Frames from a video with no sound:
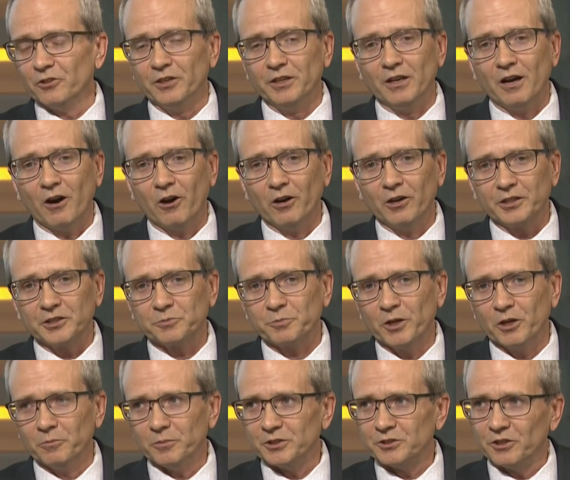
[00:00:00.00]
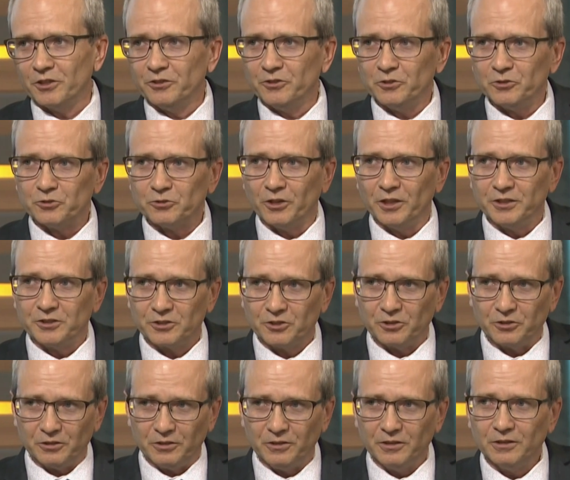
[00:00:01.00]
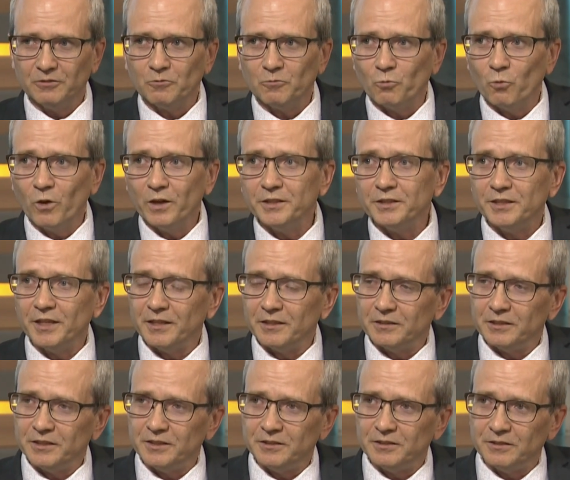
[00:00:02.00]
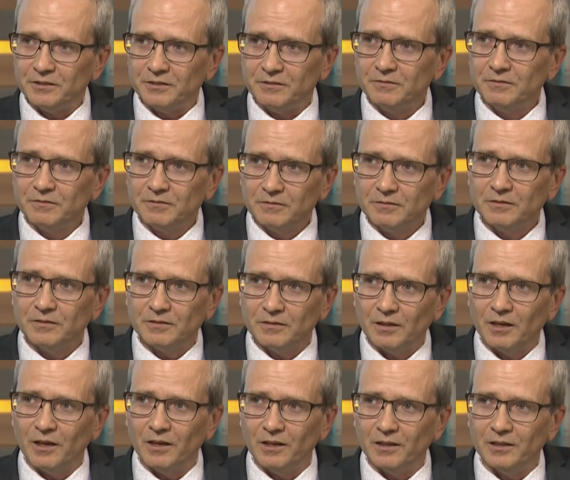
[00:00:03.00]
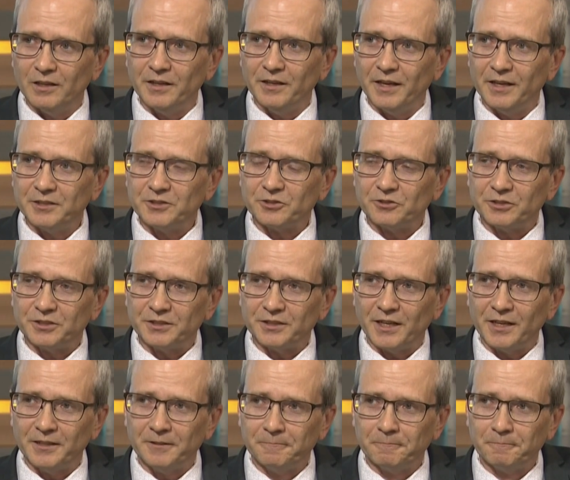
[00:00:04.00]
And our experiments on neutrons could one day lead to uh, an answer to that.